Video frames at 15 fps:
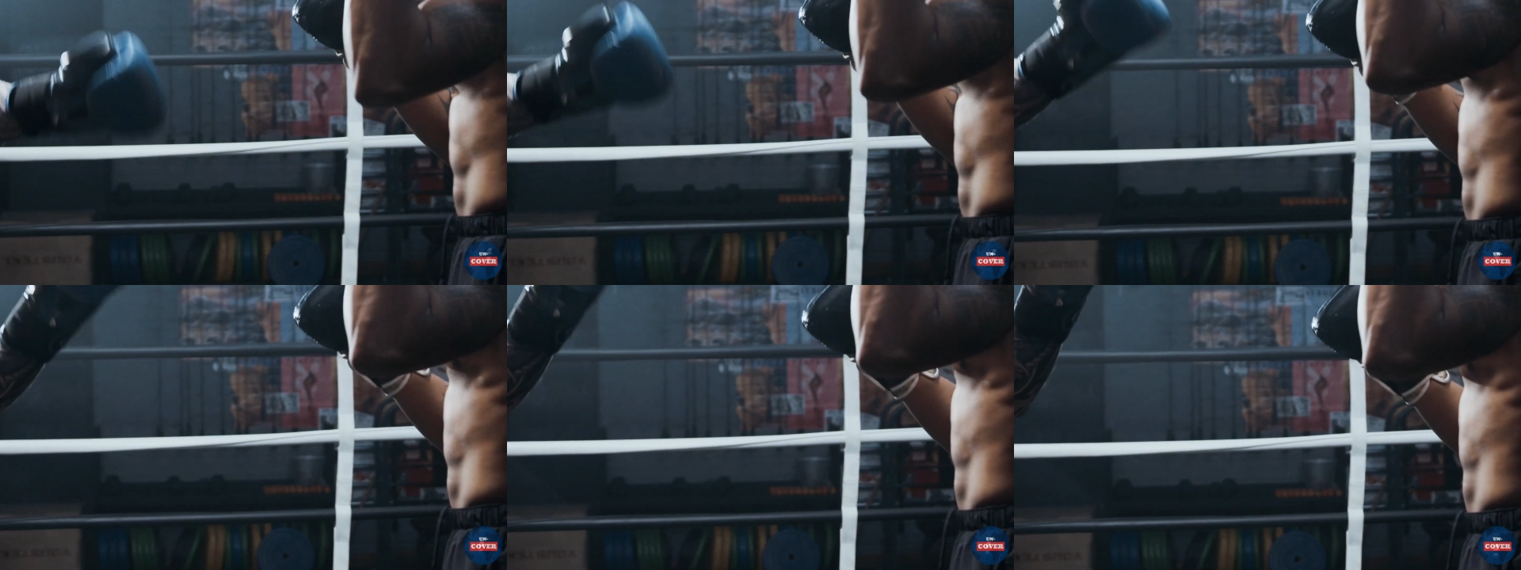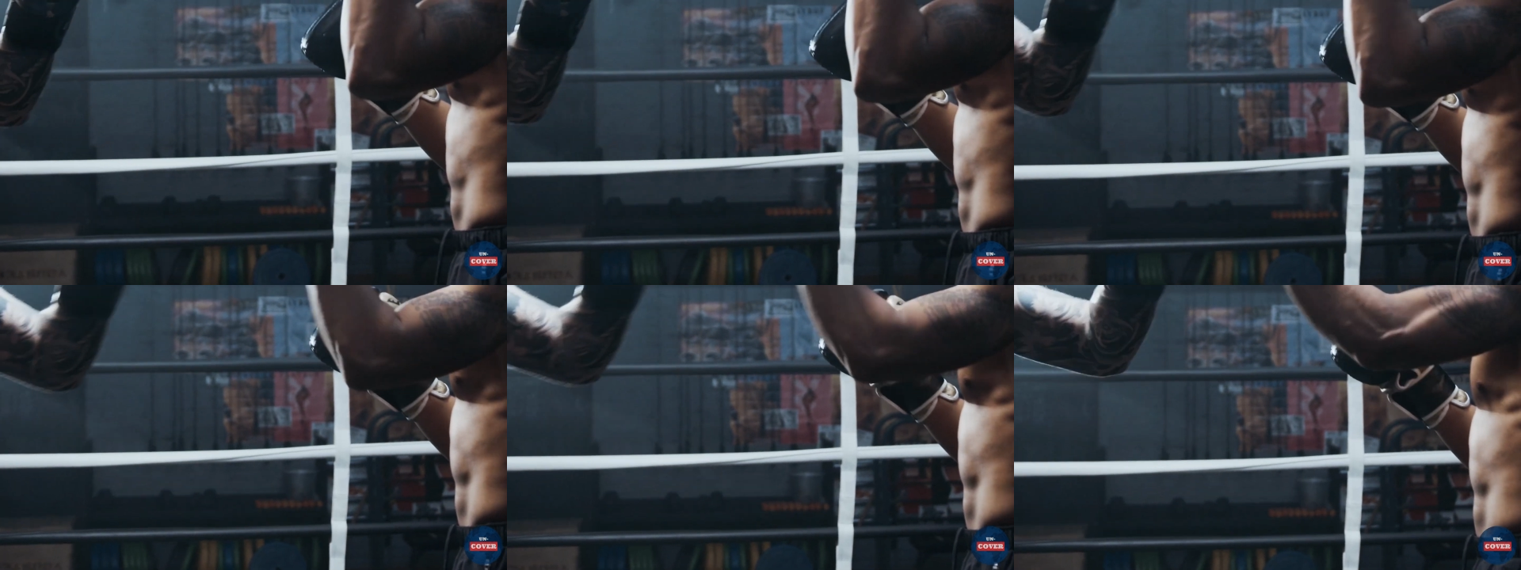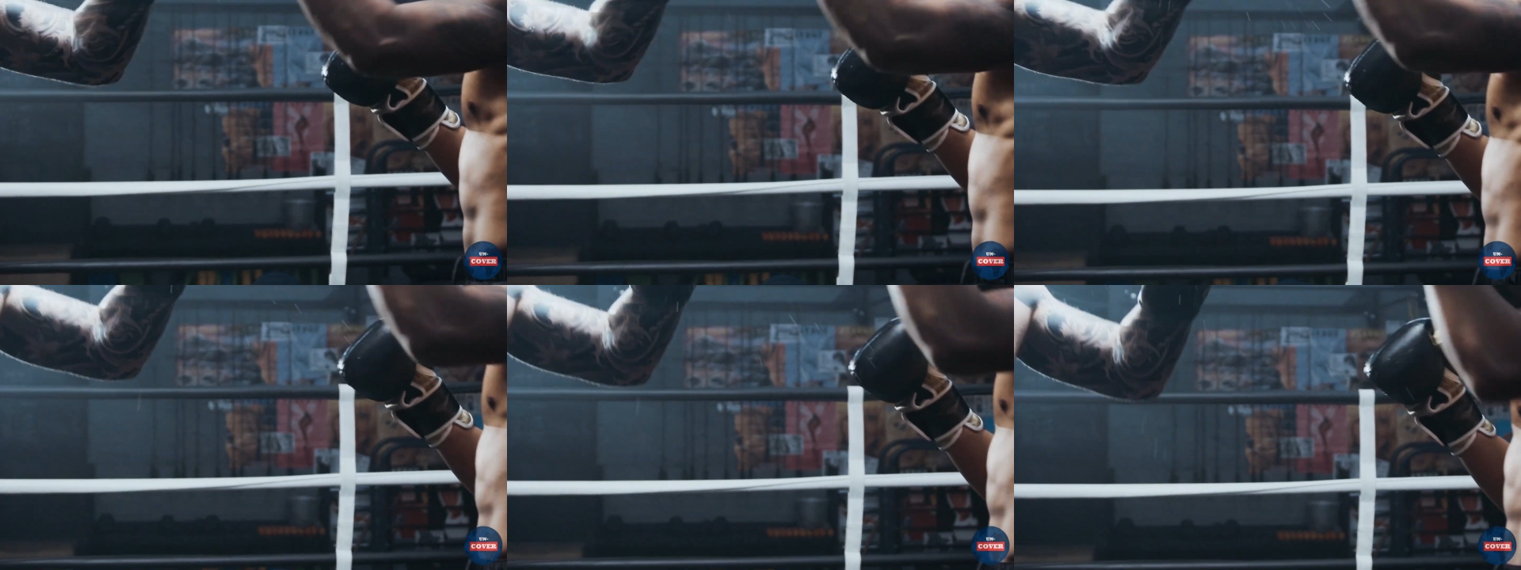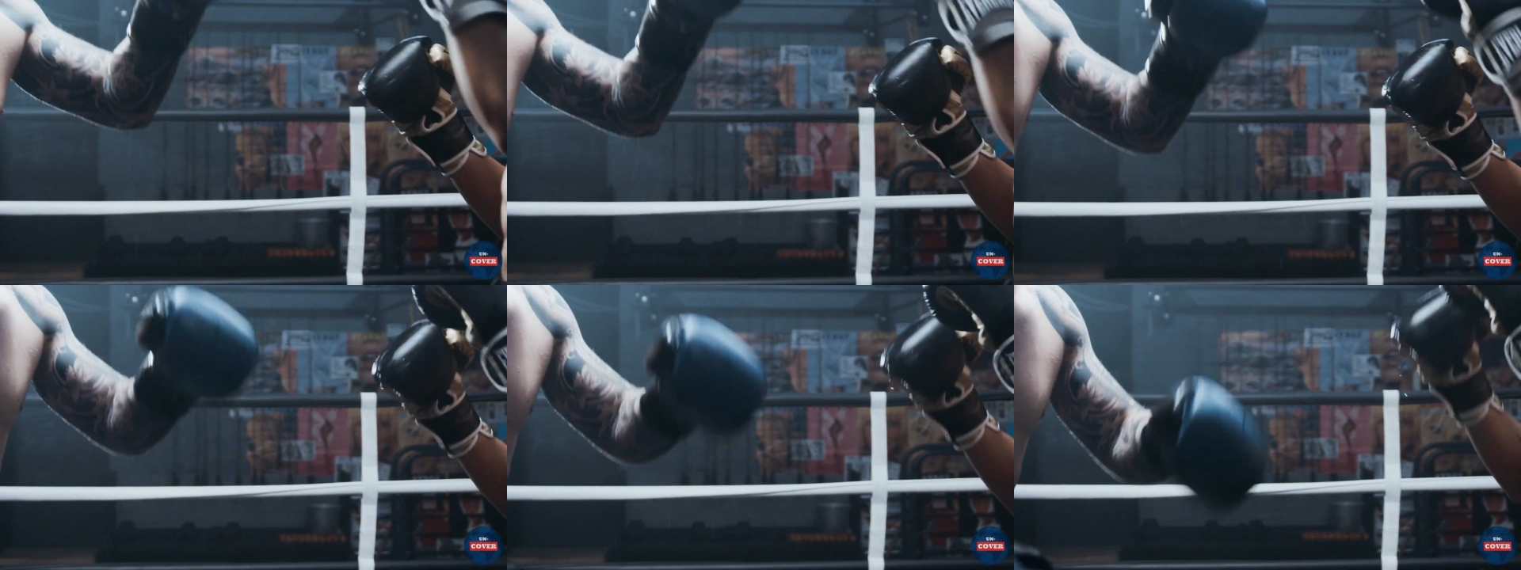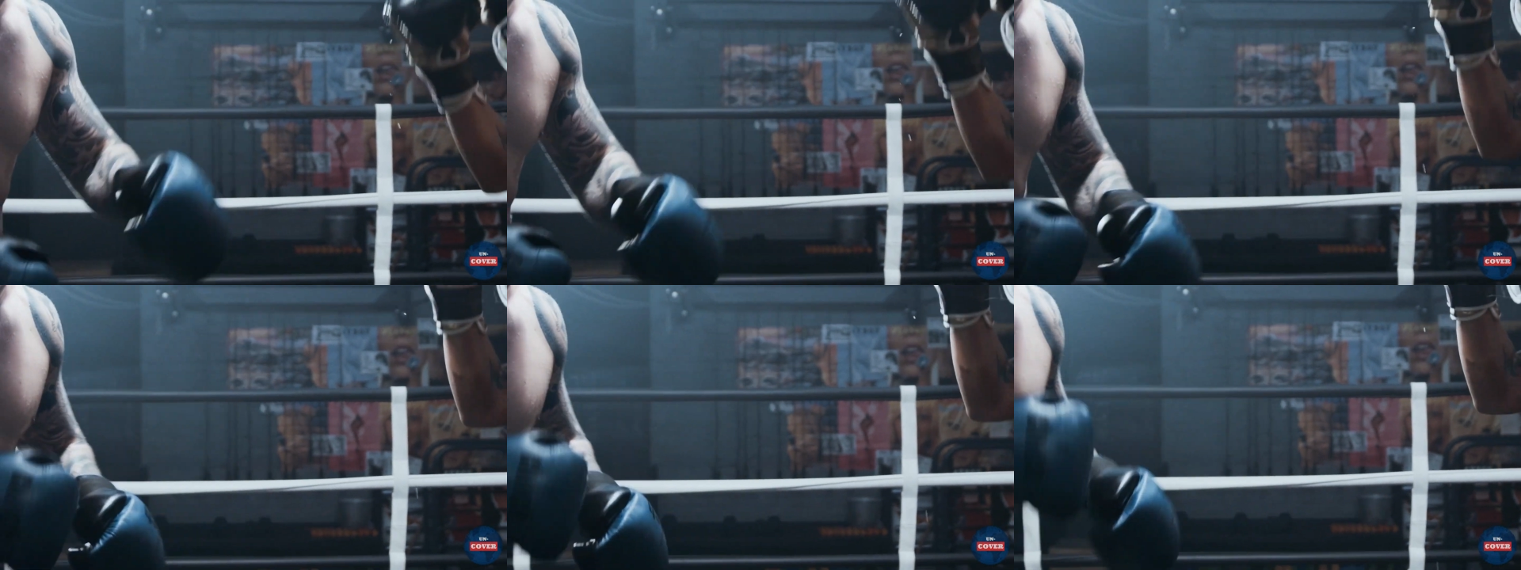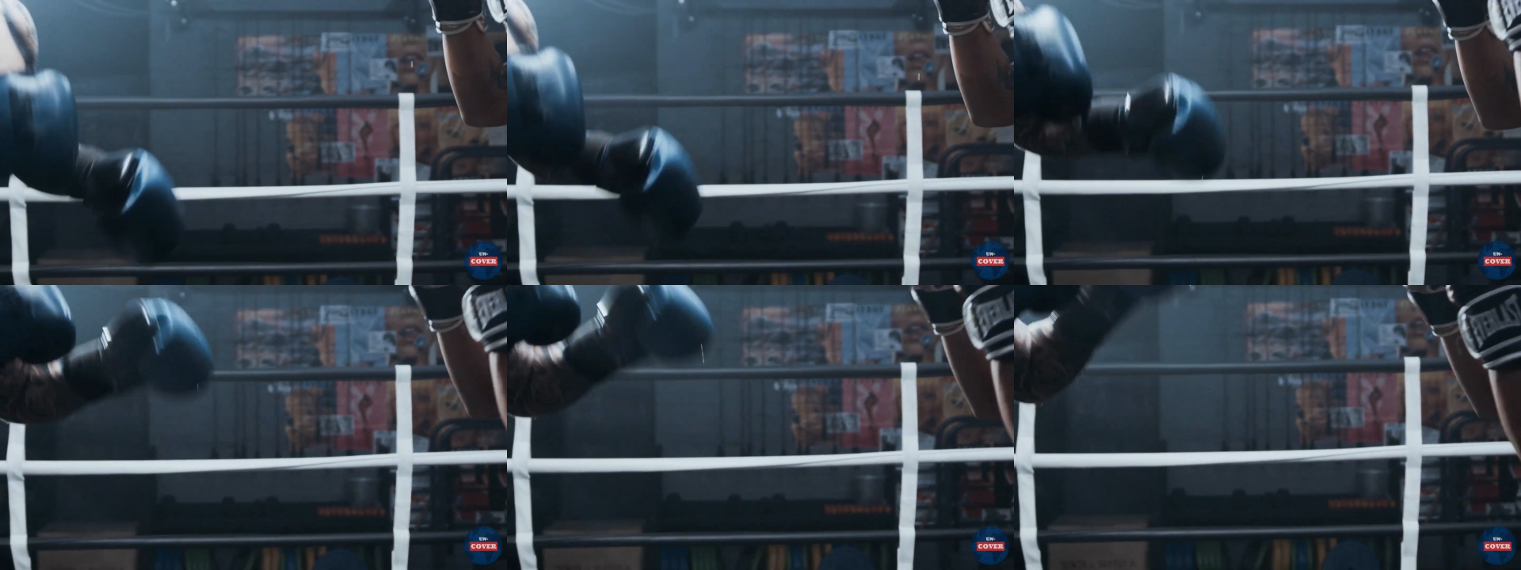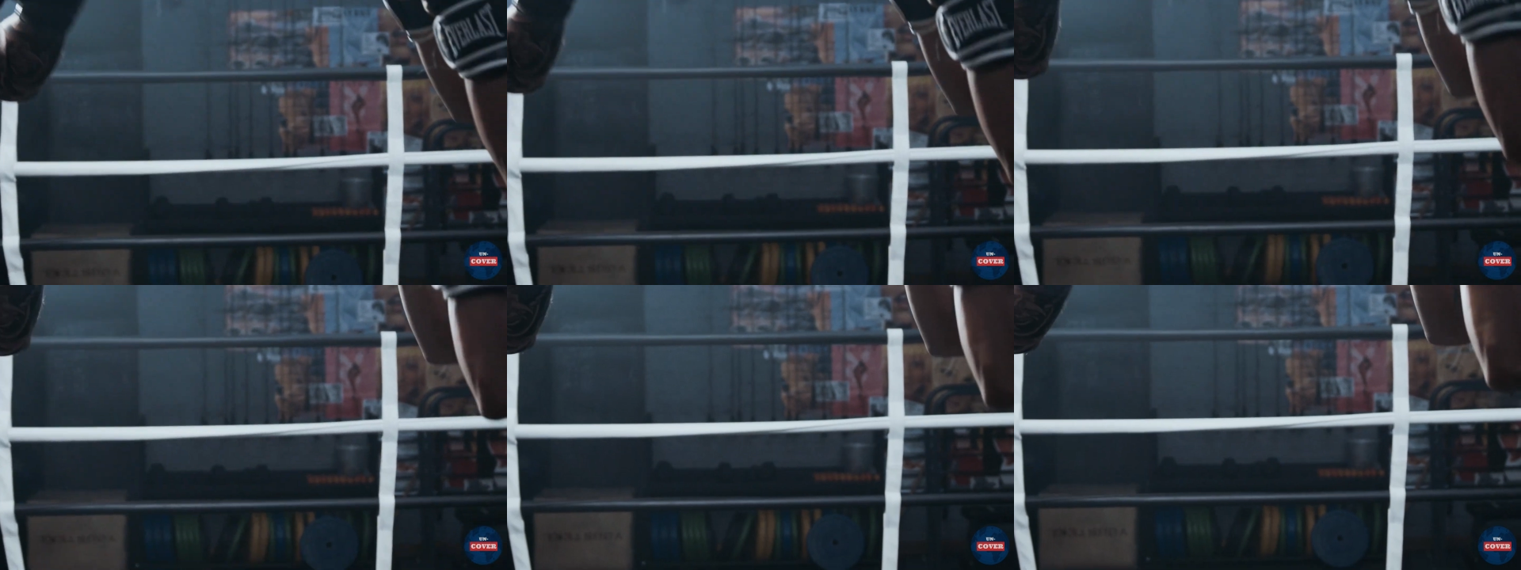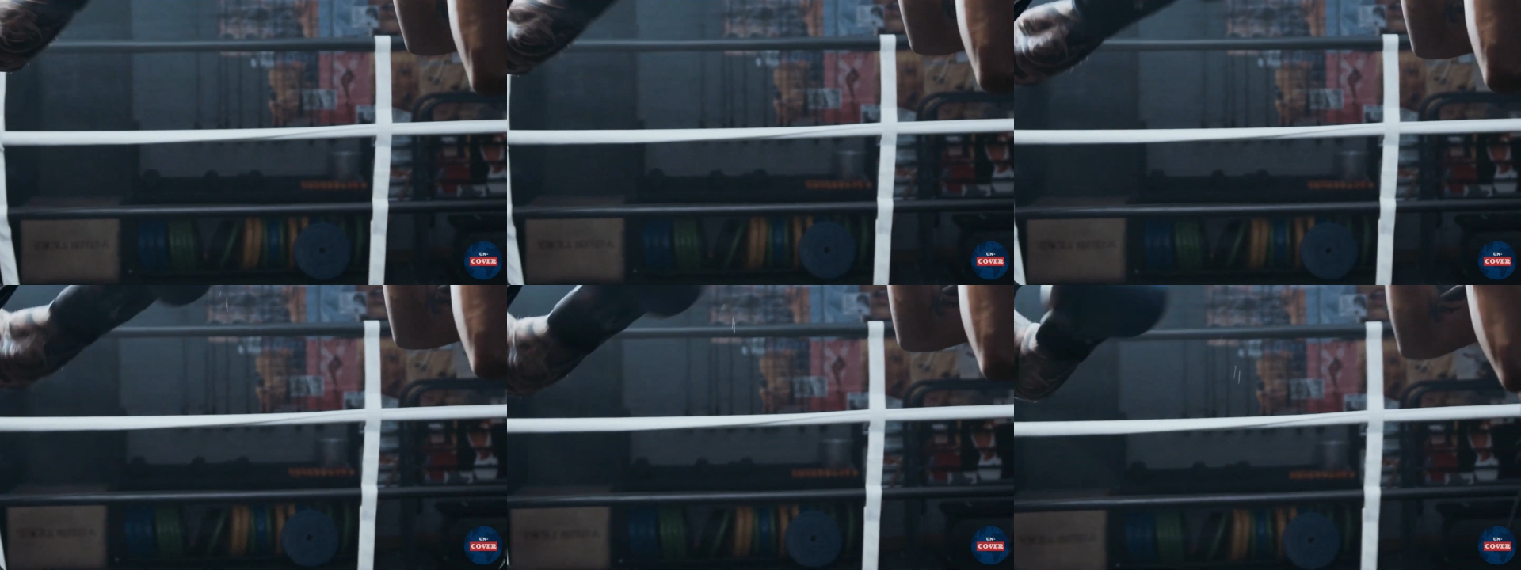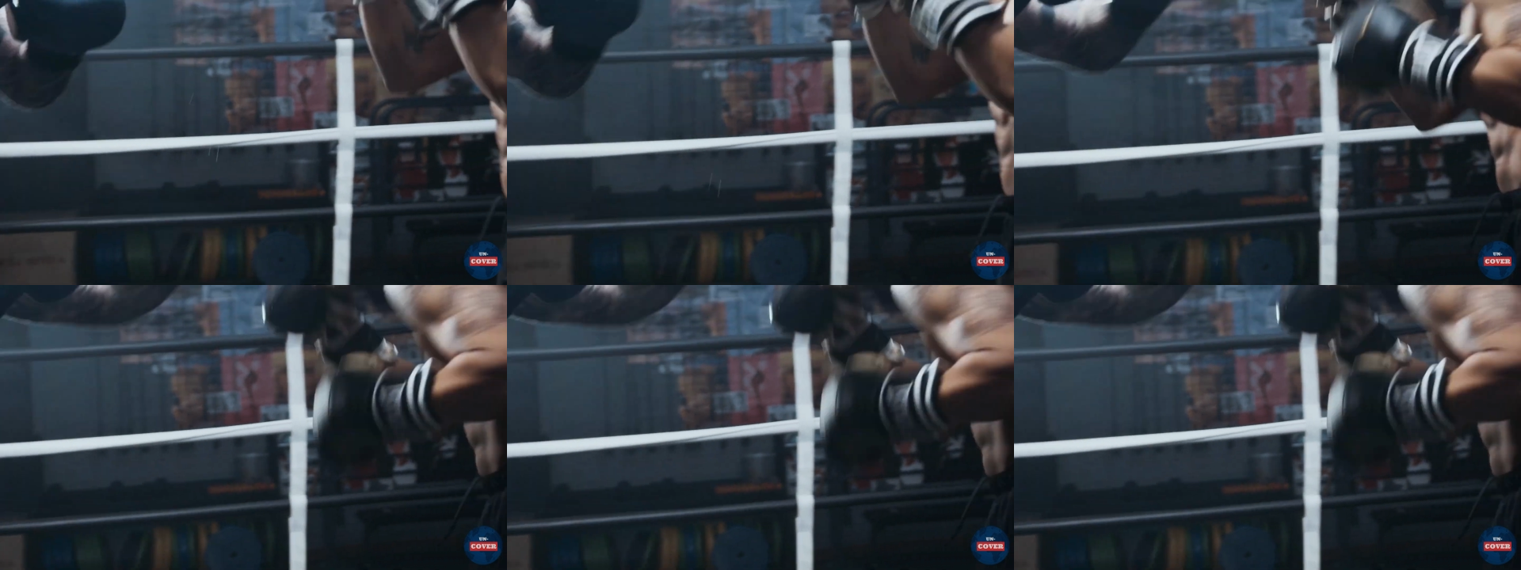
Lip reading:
[unreadable: no face in view]